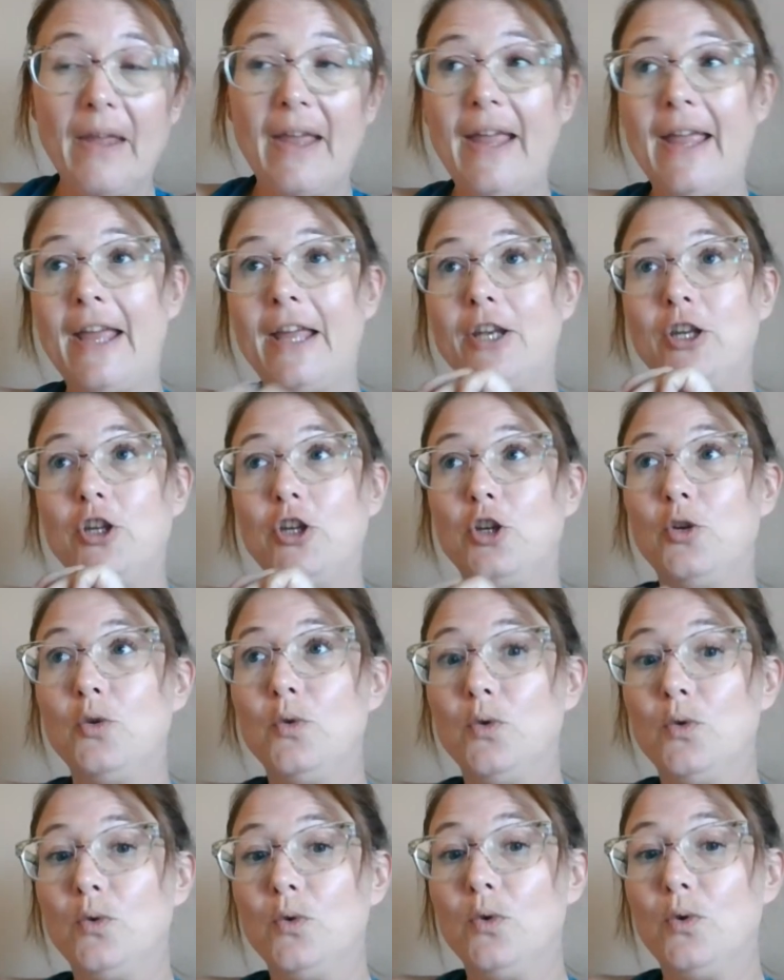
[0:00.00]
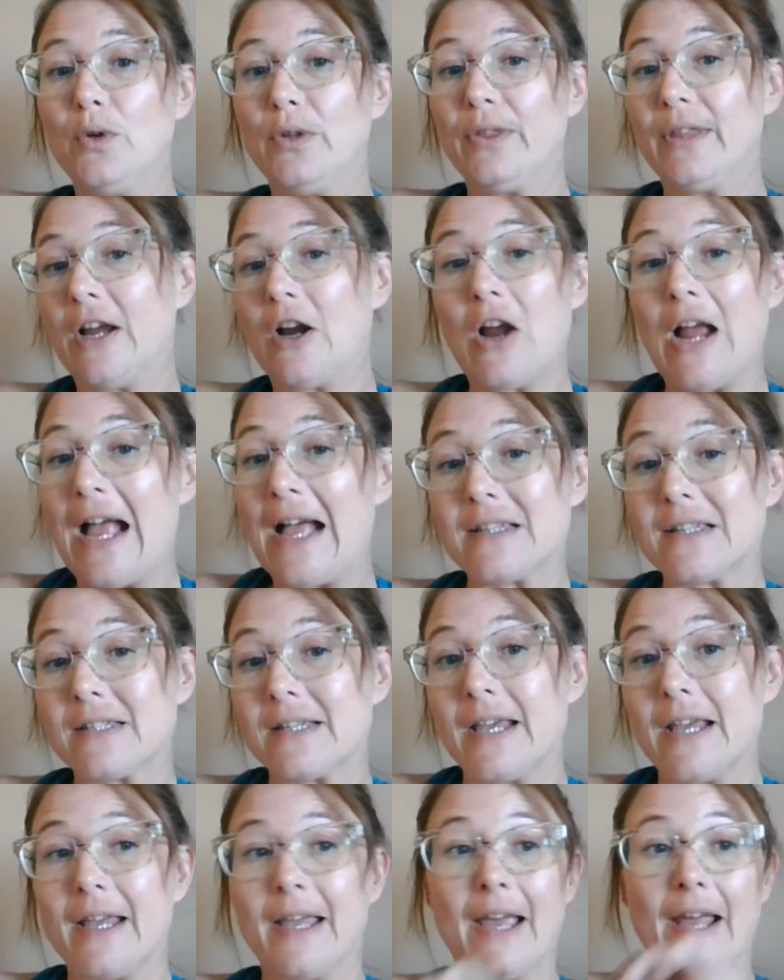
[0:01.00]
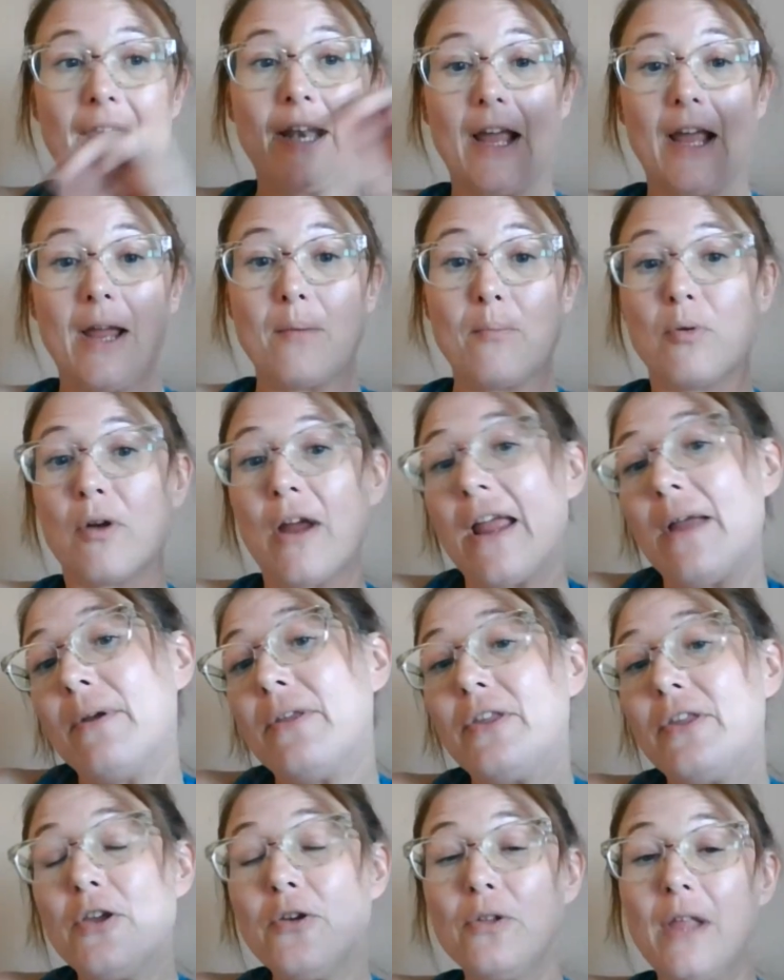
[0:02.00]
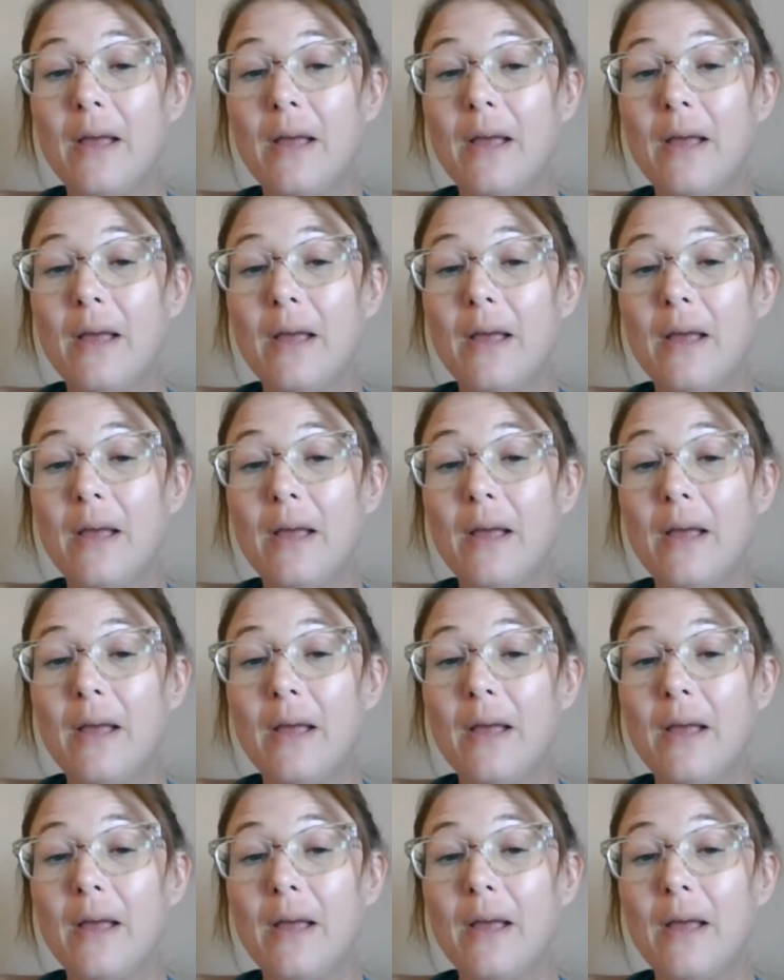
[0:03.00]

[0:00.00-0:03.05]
and they're asking, can I pray with you?